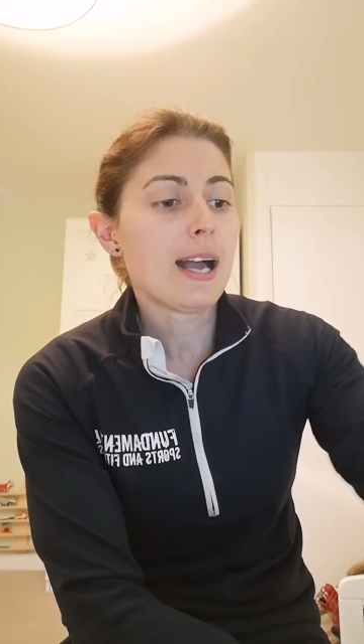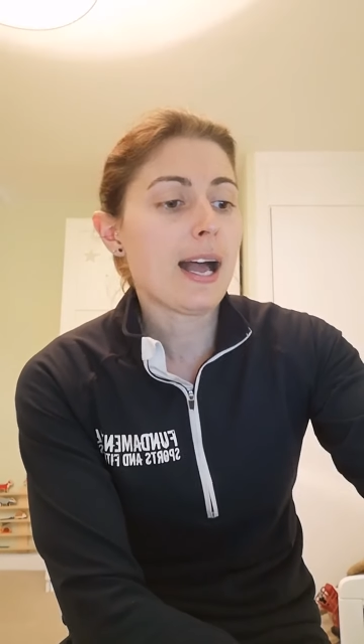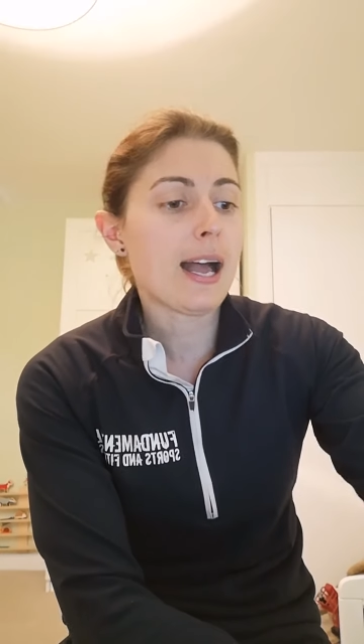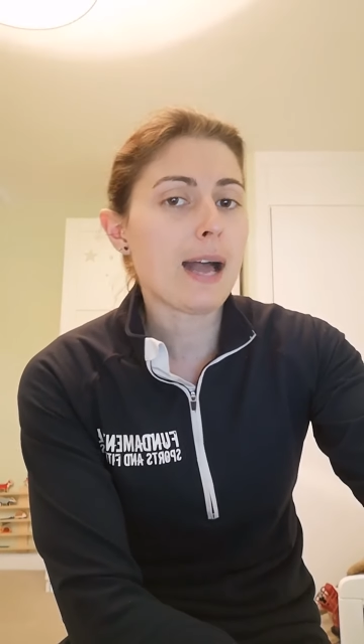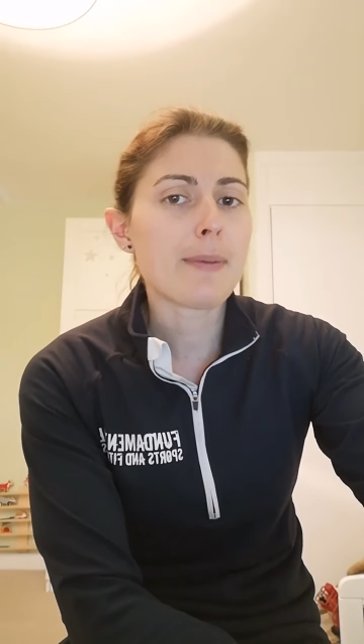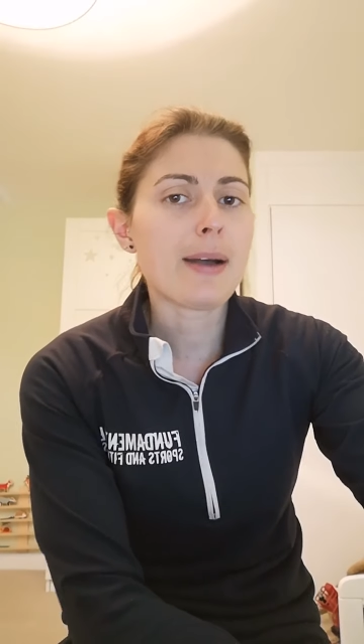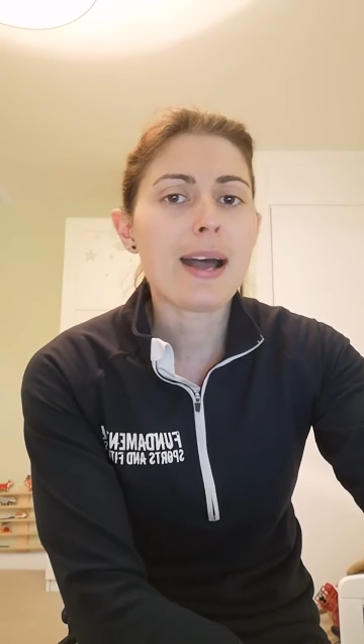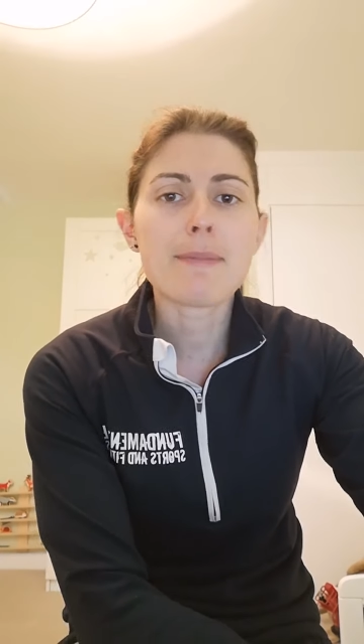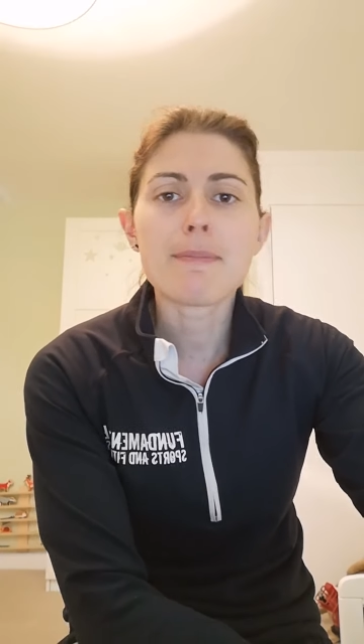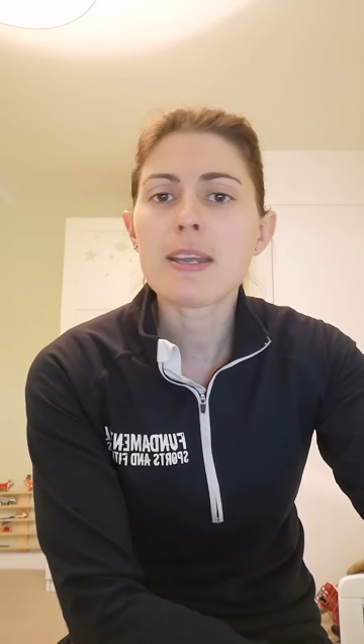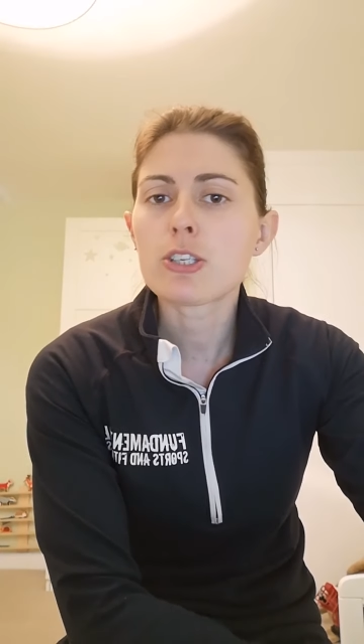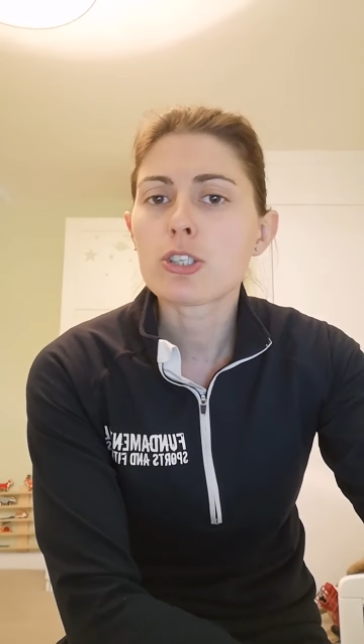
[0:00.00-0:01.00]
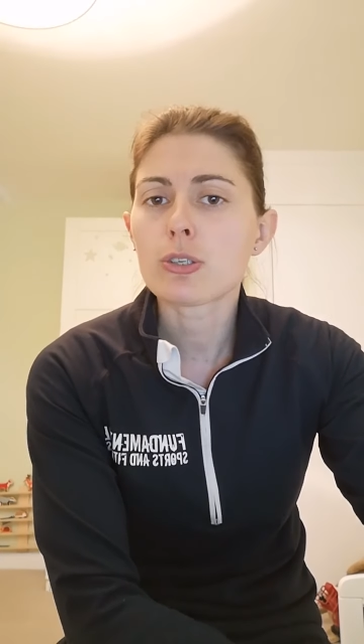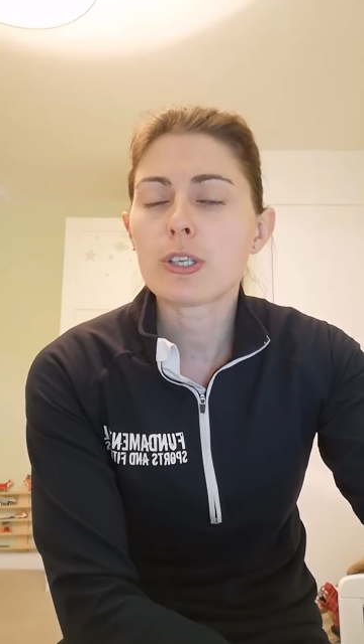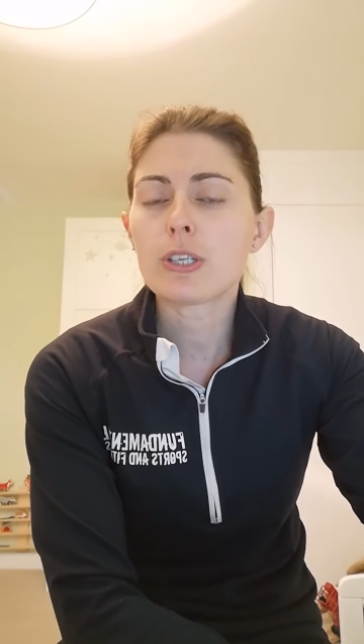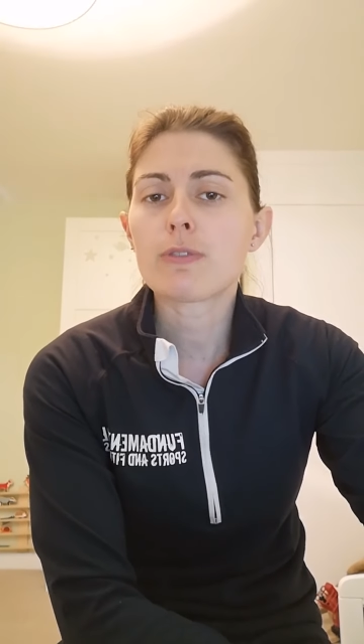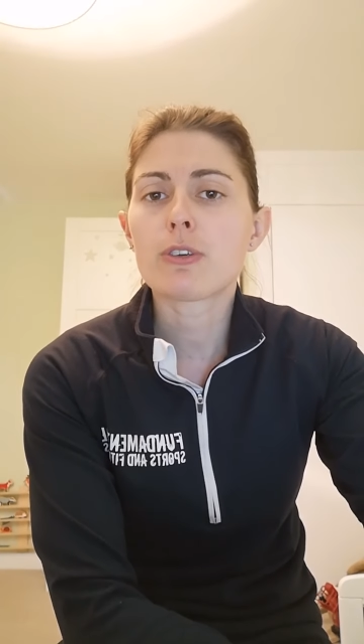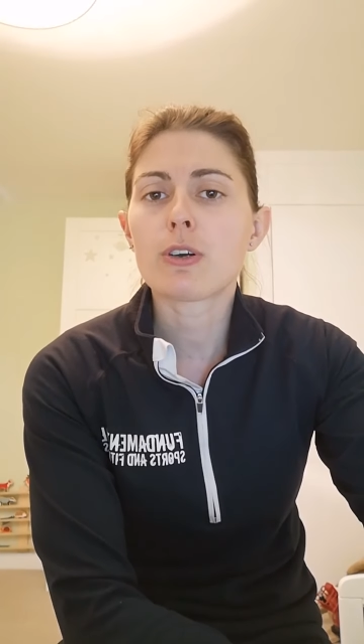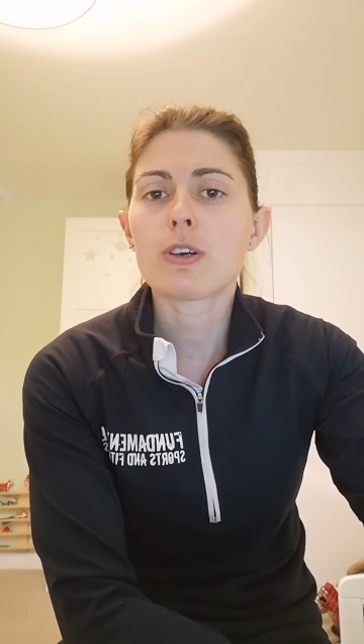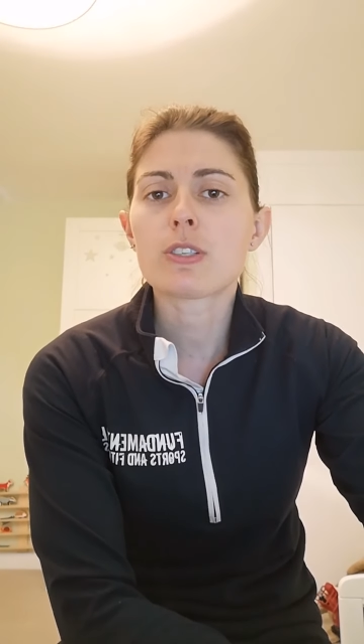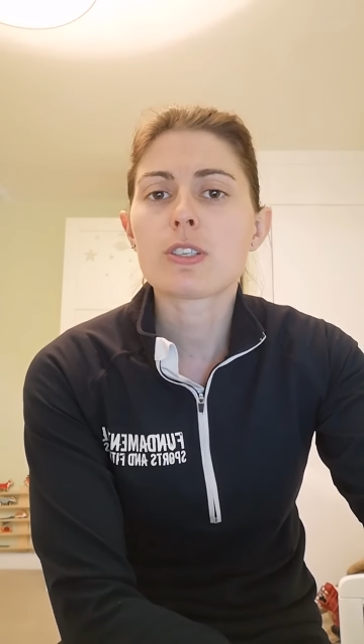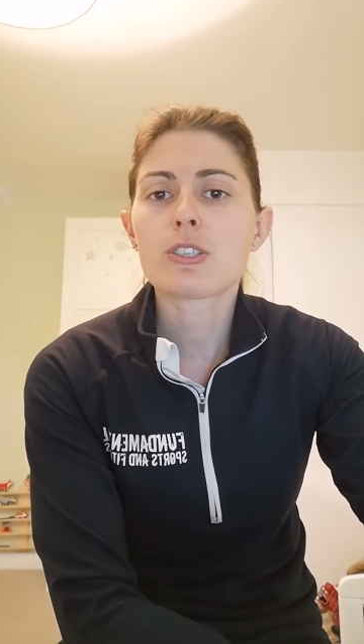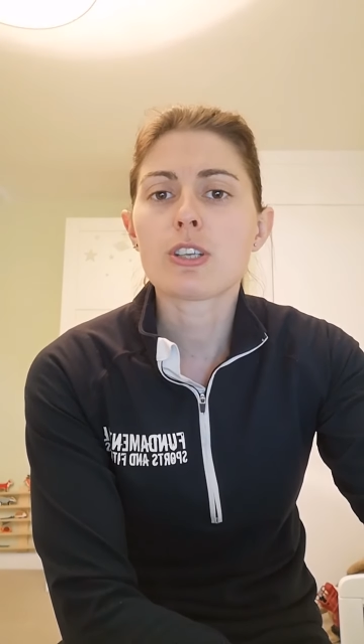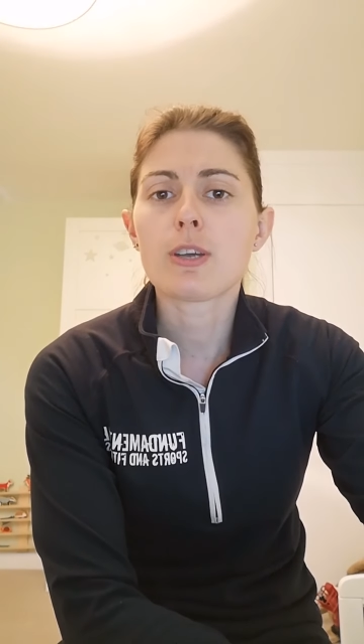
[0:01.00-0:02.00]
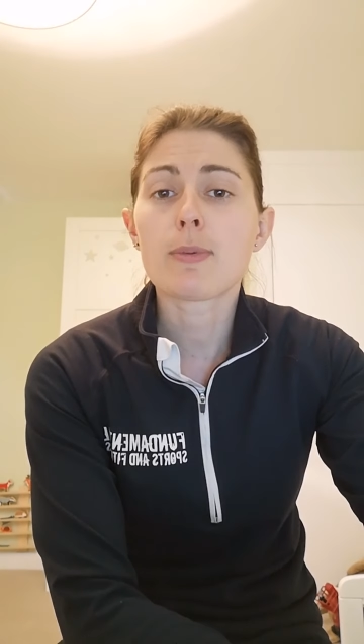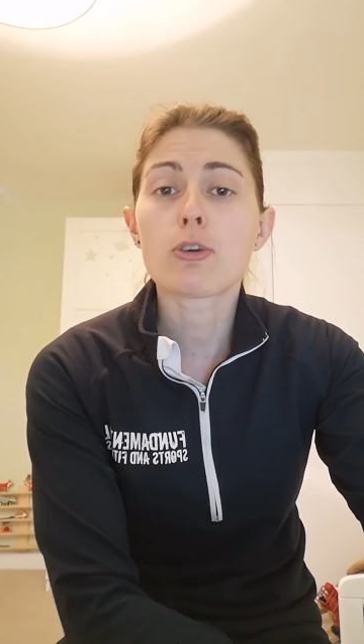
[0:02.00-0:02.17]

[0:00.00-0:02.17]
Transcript: and make sure you've got some